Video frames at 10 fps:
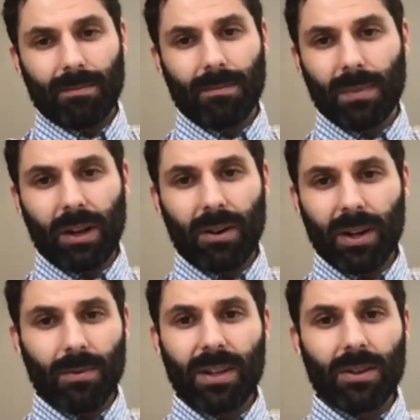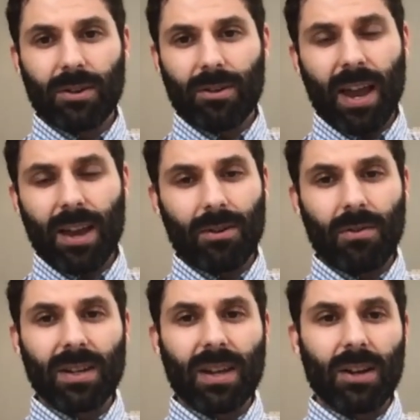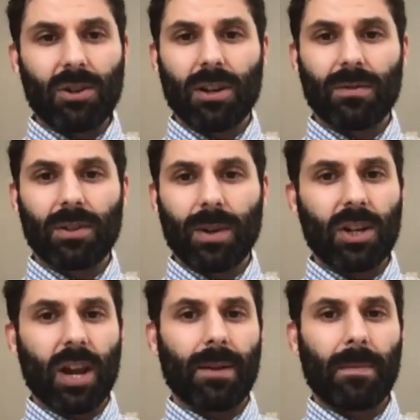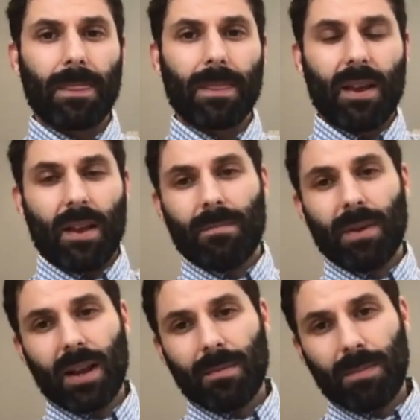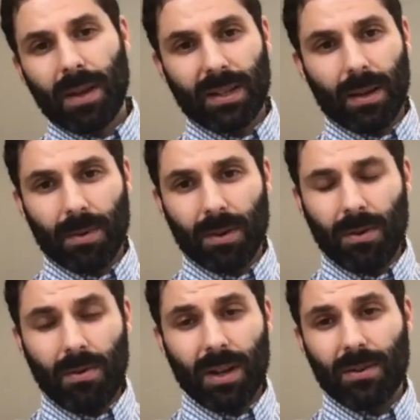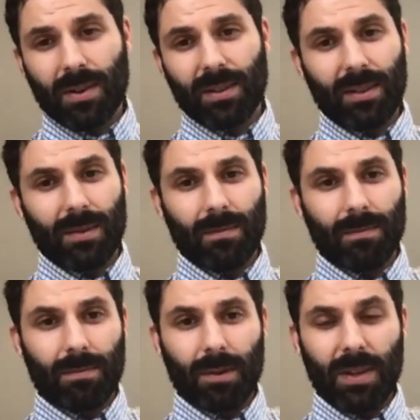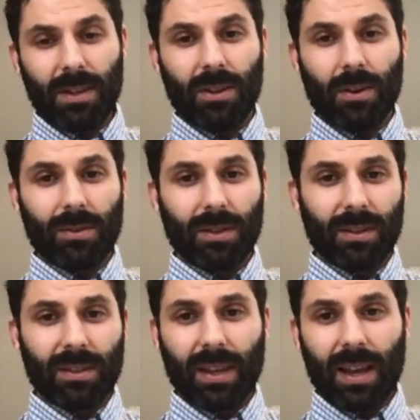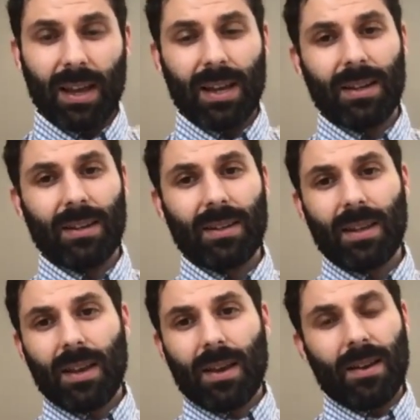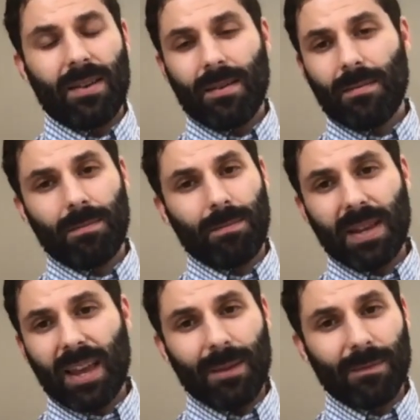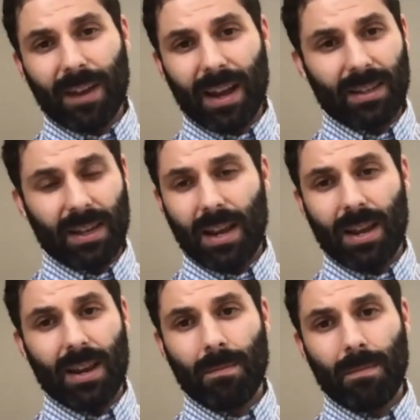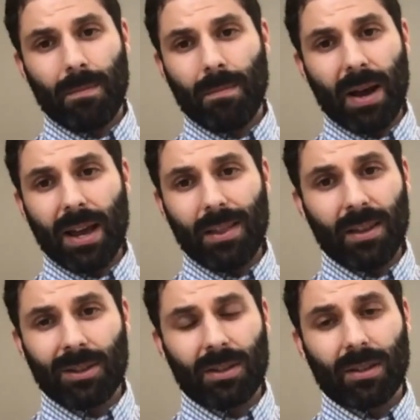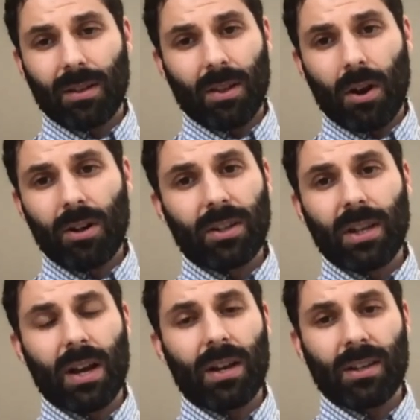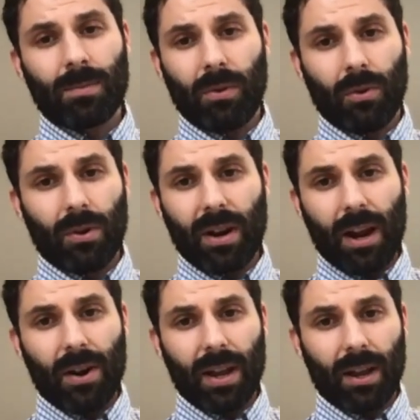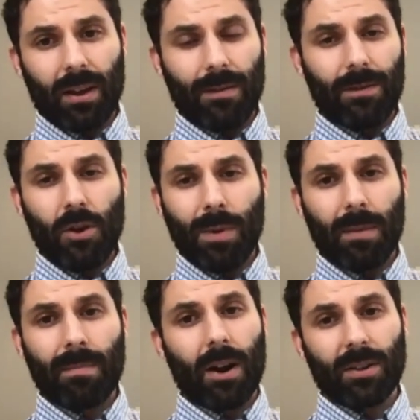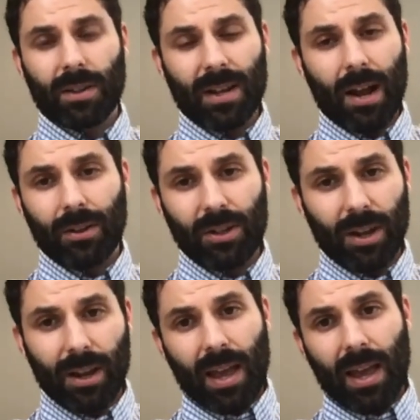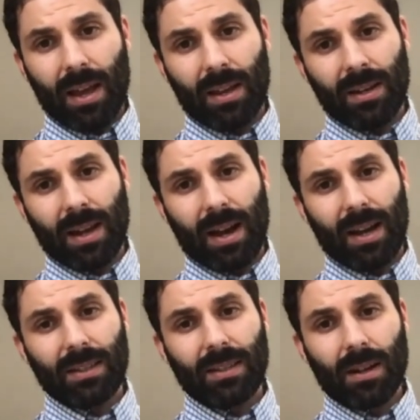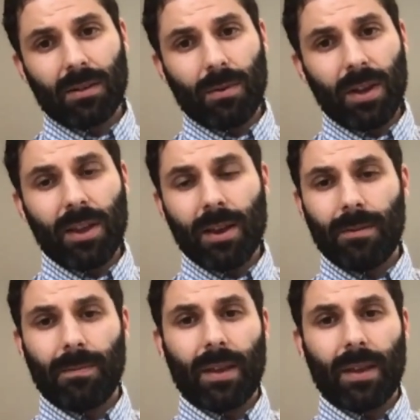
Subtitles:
malaria researcher. I had no intention of switching, but I picked up a new interest in babesiosis and became fascinated by this largely unexplored area of human parasitology. And I stuck with it